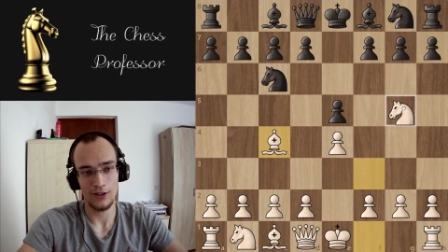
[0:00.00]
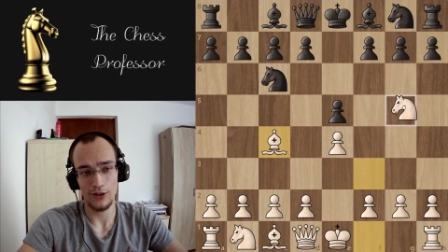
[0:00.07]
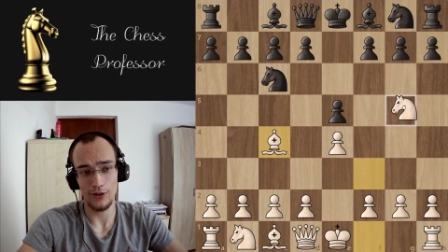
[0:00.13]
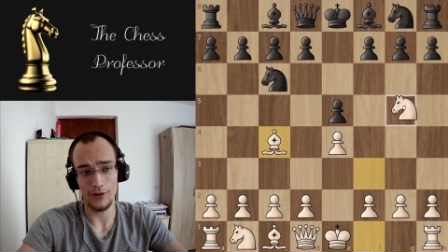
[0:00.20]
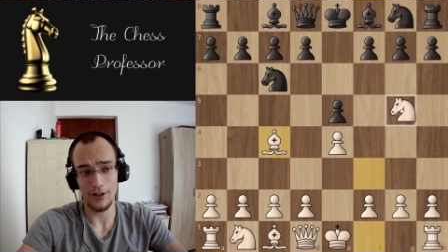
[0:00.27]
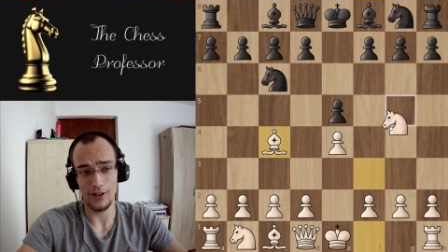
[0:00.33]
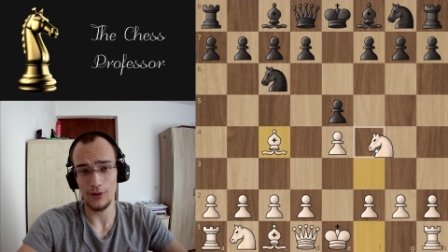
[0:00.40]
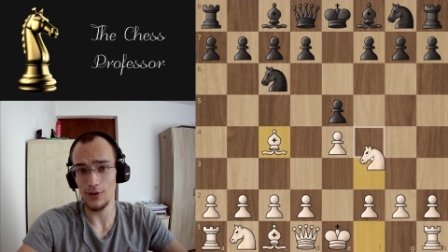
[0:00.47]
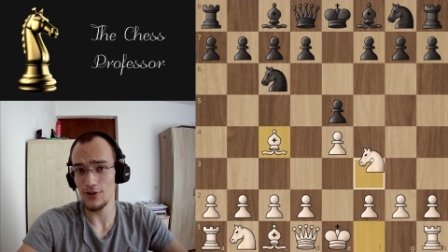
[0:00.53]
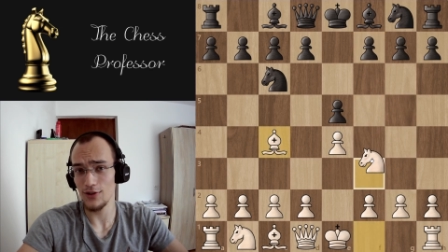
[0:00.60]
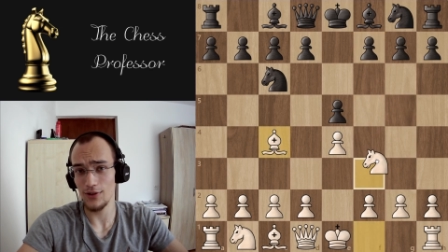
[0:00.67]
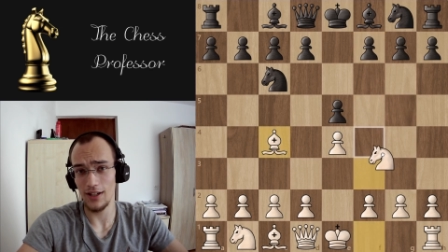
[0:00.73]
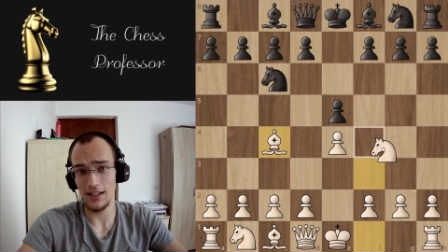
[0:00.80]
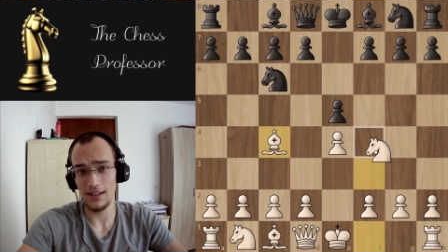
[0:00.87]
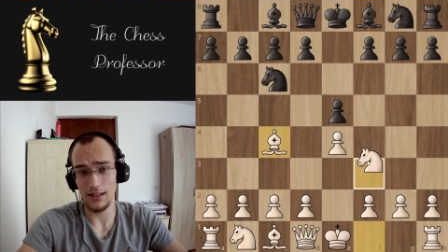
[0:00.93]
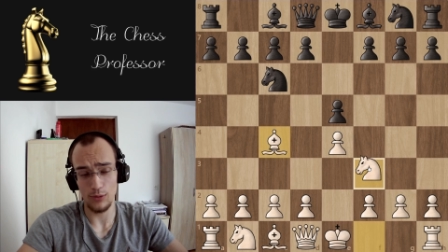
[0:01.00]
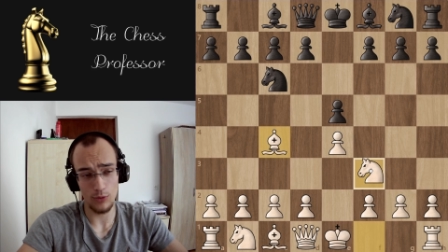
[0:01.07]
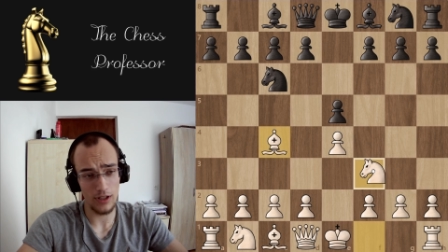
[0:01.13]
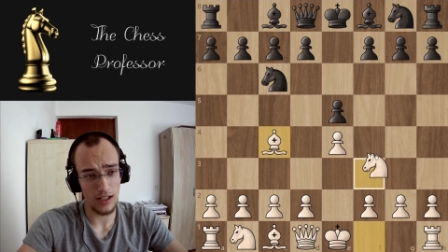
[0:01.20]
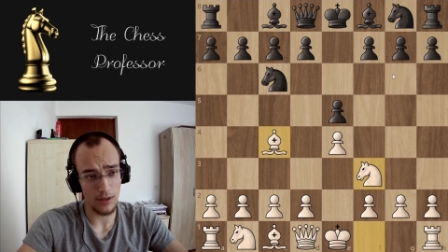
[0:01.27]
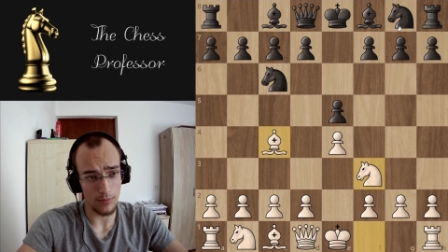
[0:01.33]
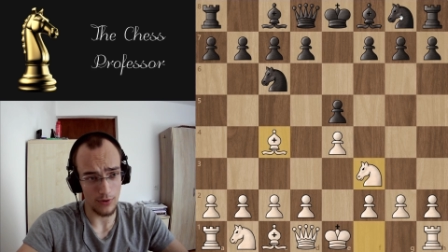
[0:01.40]
You can also get a
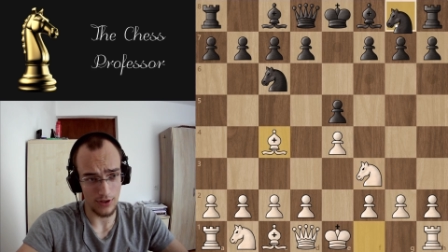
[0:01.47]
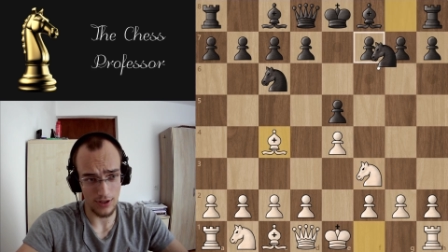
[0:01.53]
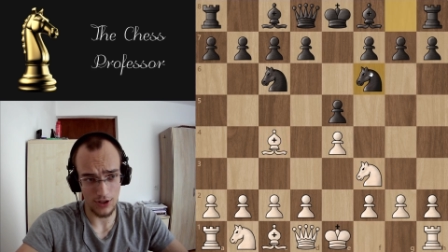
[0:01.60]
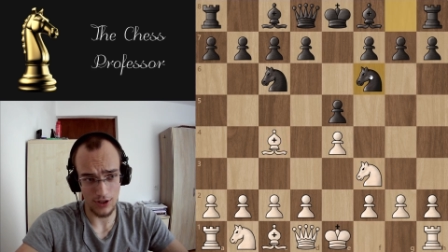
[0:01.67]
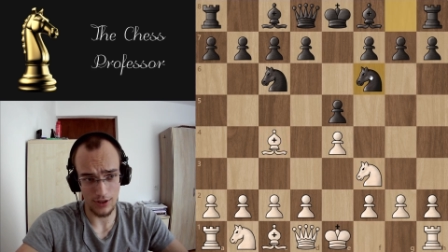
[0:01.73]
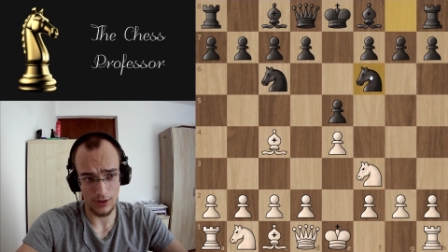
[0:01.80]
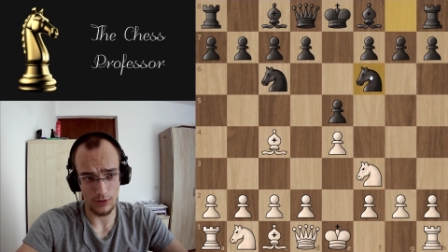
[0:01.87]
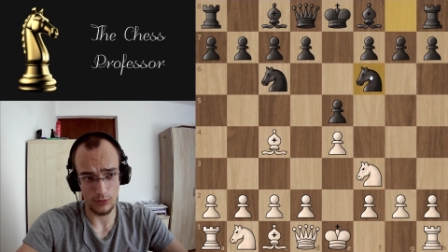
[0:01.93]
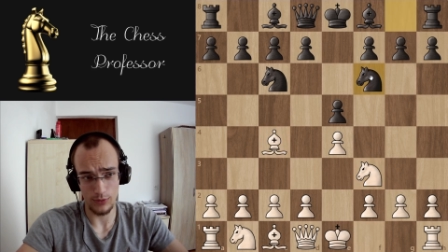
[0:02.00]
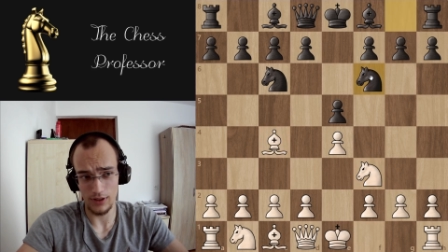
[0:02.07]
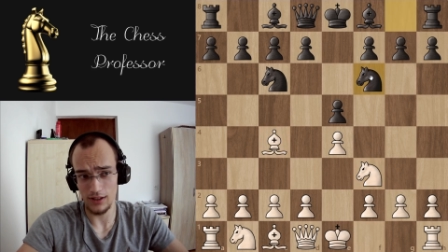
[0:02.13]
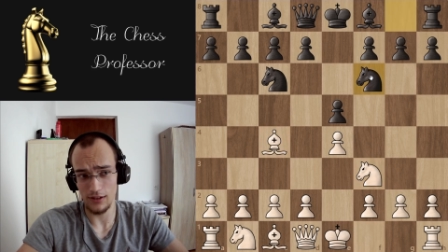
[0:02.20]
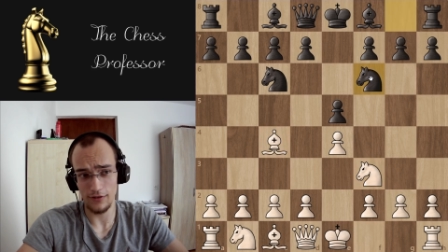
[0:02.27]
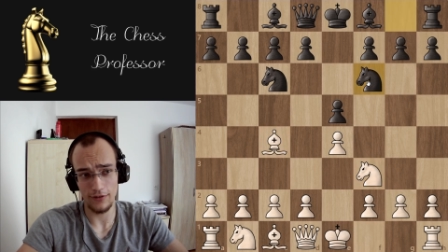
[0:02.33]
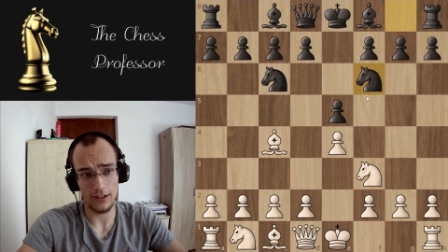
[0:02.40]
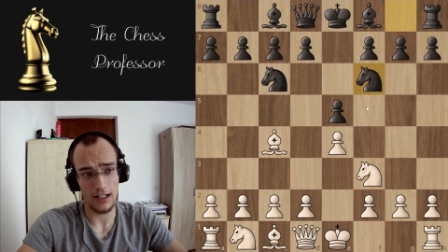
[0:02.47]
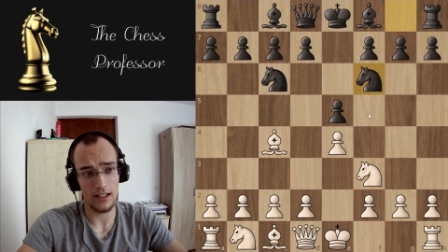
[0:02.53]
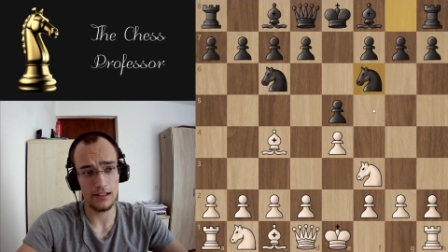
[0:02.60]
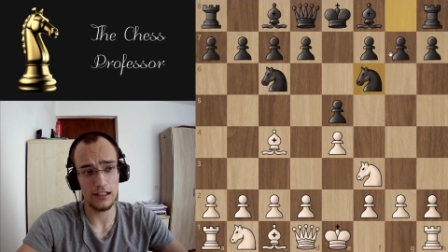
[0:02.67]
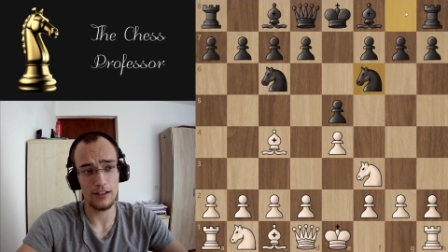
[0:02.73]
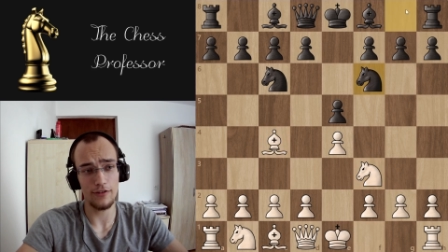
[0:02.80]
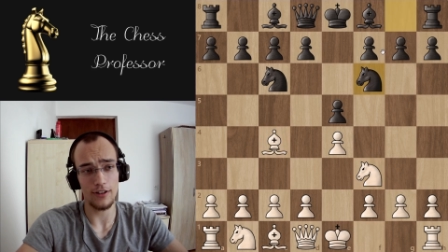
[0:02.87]
winning position with the
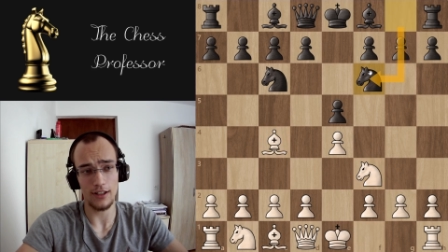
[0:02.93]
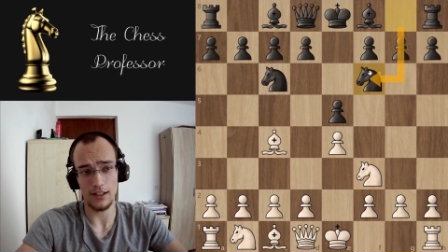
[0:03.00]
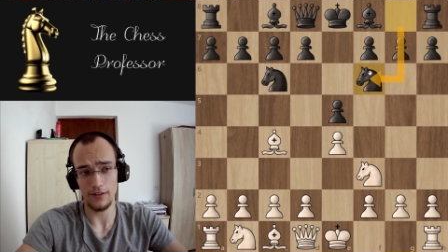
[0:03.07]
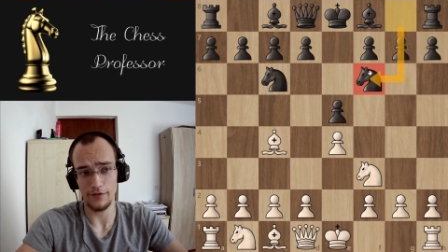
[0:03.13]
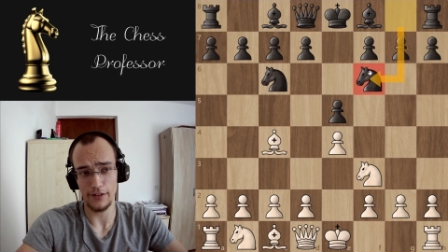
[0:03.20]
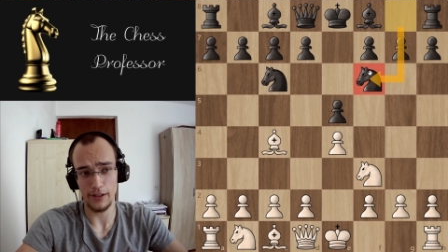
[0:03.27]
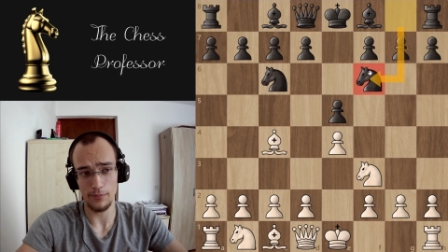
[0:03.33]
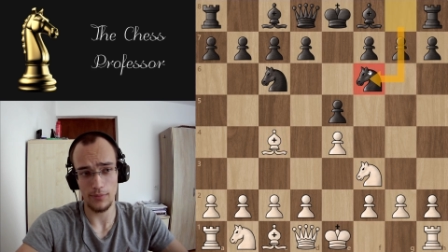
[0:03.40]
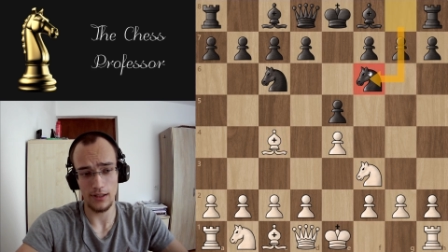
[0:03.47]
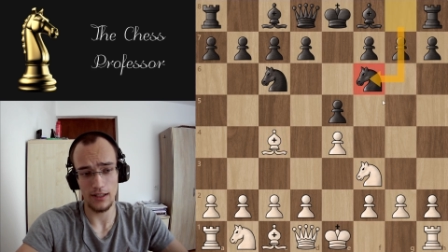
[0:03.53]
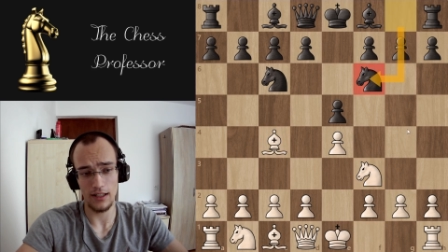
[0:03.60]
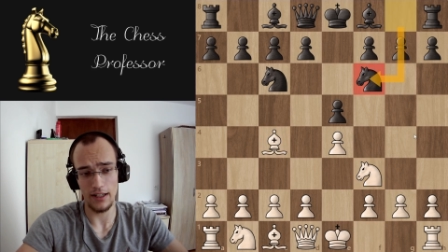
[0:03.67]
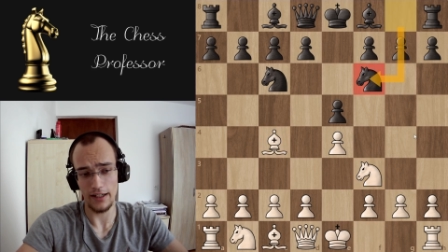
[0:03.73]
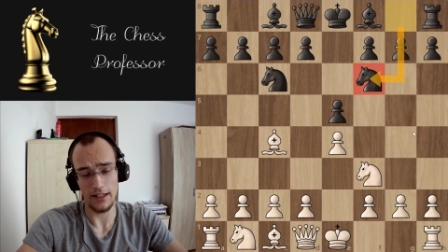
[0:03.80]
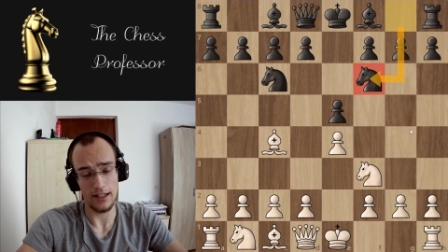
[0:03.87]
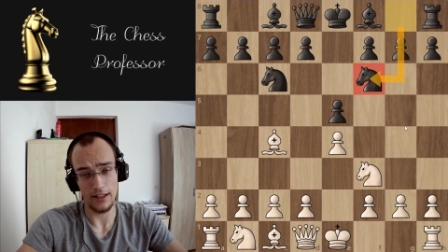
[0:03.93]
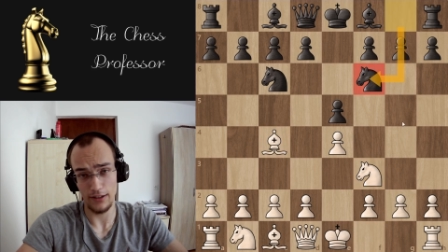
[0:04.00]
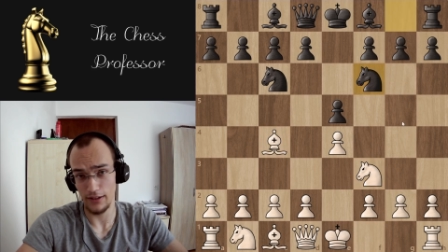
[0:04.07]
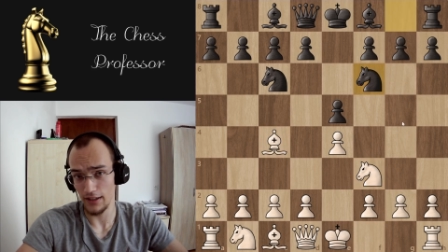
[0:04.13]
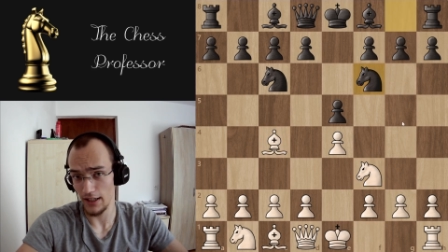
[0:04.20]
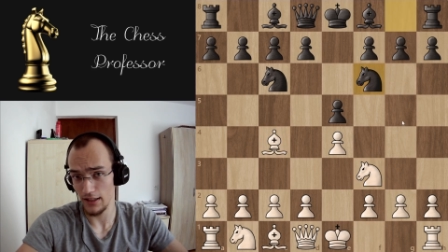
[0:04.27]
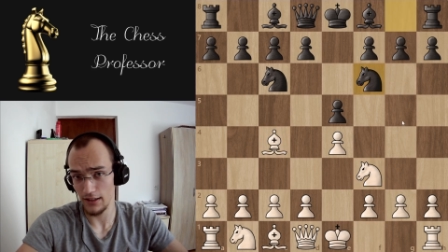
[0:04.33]
fried liver if they play at
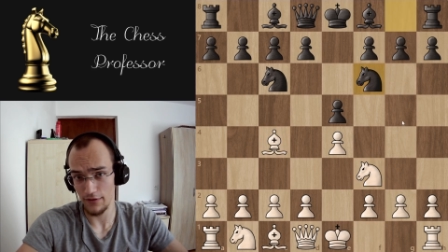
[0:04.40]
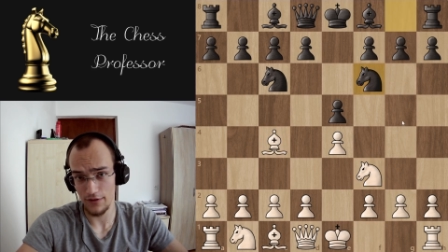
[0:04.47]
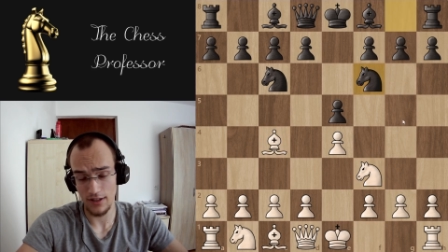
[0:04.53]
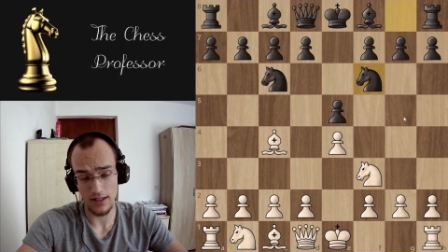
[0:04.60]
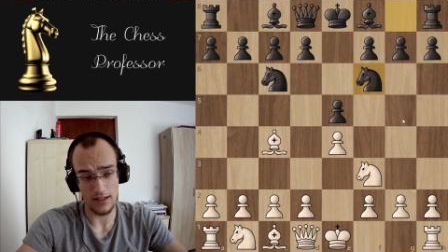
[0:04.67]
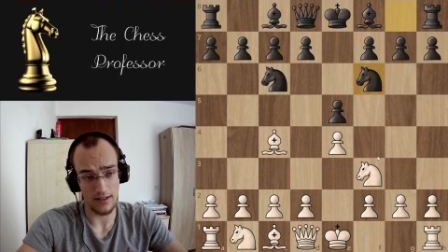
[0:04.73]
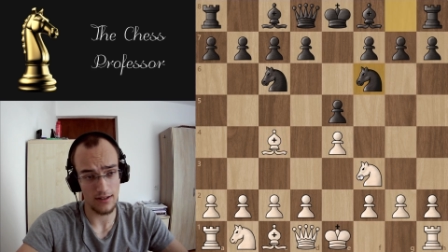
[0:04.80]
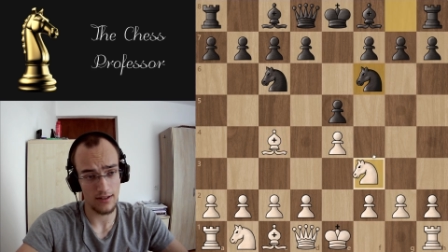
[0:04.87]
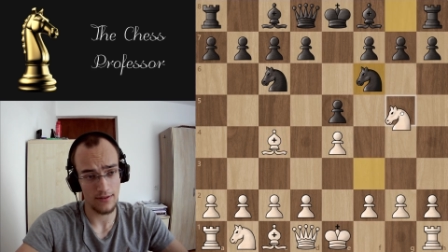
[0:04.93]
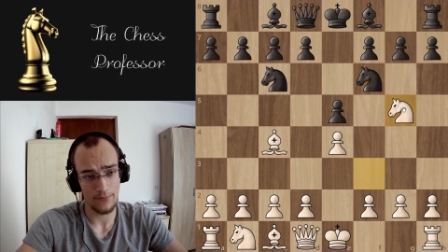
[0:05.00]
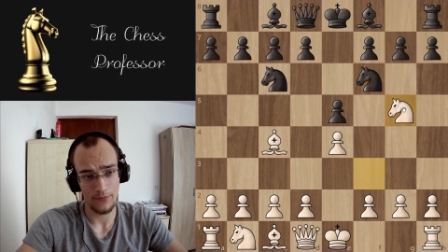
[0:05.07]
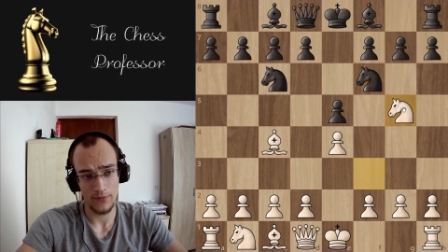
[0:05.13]
knight f six.